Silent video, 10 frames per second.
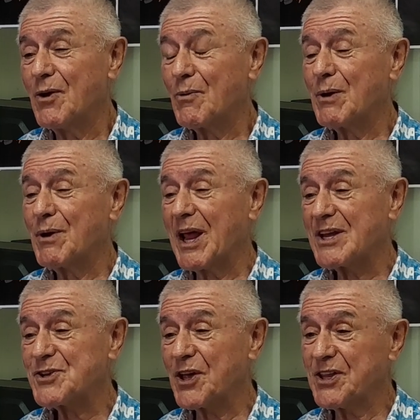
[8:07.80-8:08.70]
When I
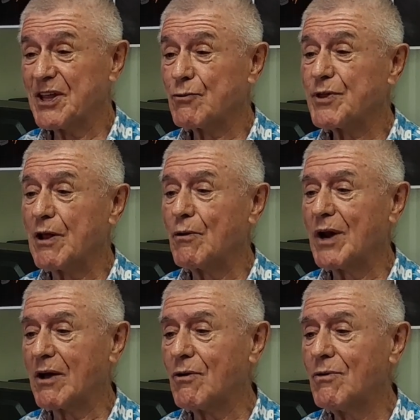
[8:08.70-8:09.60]
started at Hotel Le
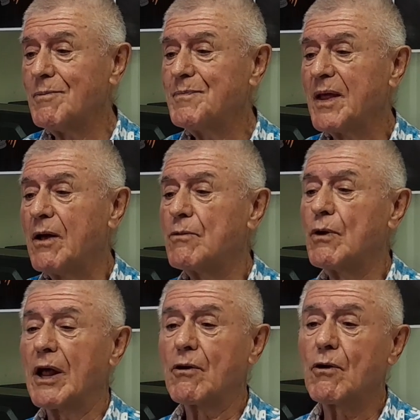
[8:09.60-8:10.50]

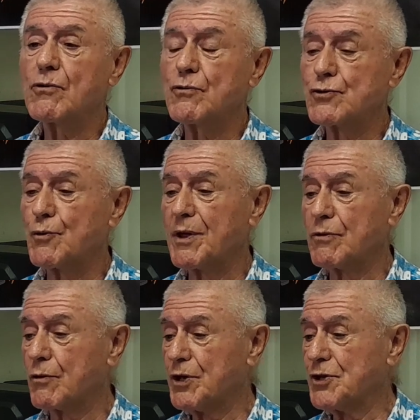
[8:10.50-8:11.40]
Lagon used doing
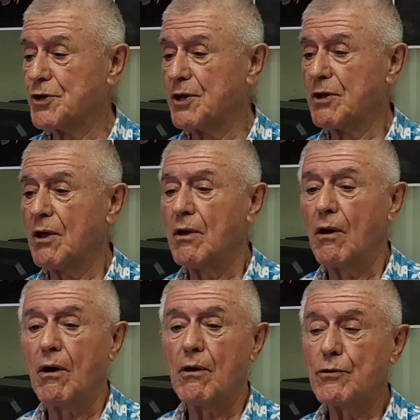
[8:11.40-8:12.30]
the kitchen,
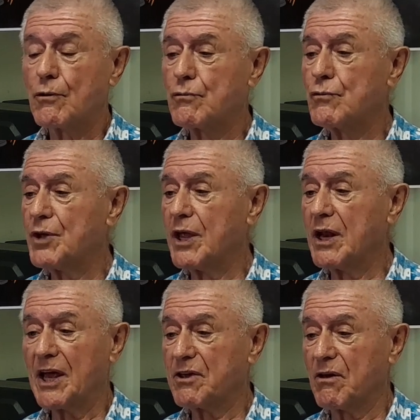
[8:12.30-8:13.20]
the cooking
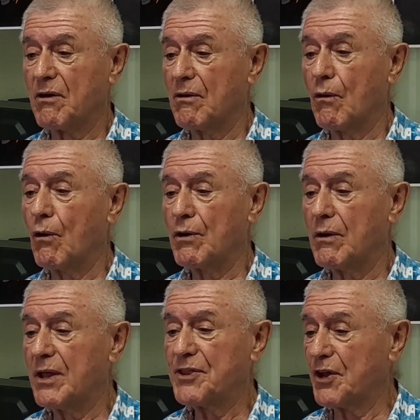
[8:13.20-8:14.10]
like all
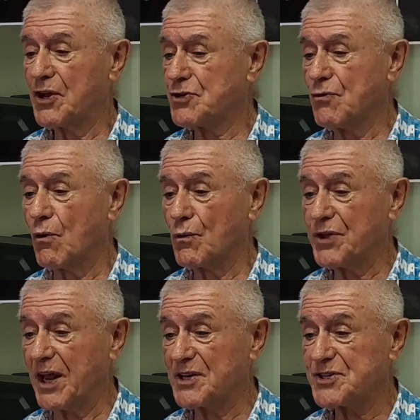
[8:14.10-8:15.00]
international
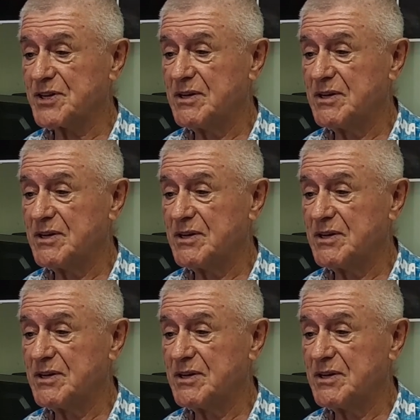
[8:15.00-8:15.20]
hotels,